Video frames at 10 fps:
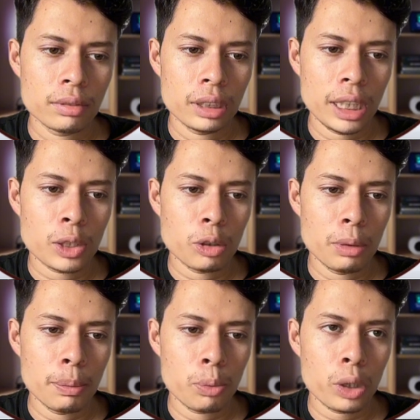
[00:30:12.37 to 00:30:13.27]
It should
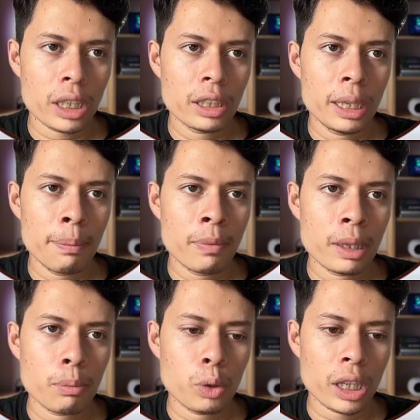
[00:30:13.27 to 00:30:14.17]
be product name,
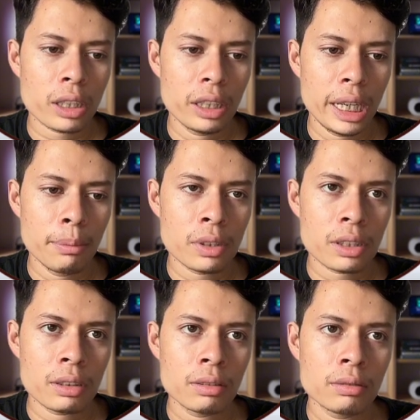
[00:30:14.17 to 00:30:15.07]
product
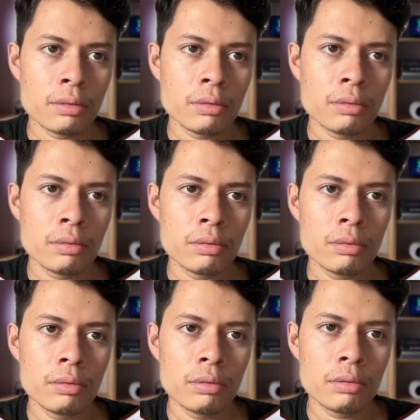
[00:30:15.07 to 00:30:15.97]
names.
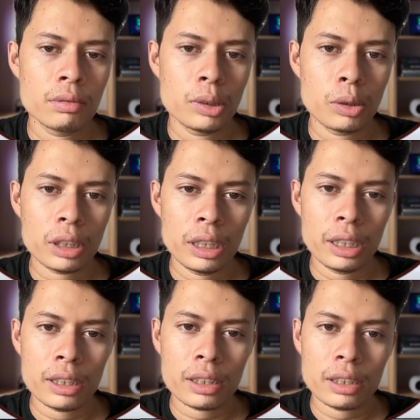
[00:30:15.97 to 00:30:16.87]
Okay,
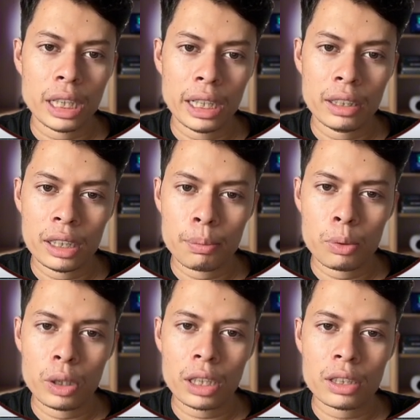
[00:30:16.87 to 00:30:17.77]
let's write here
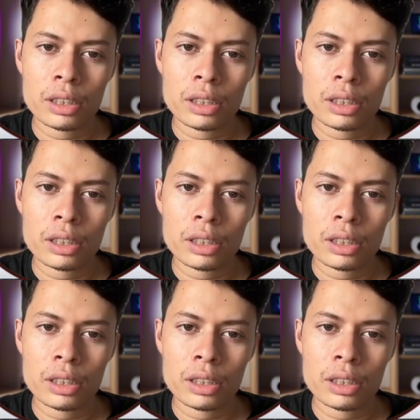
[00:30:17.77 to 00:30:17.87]
product's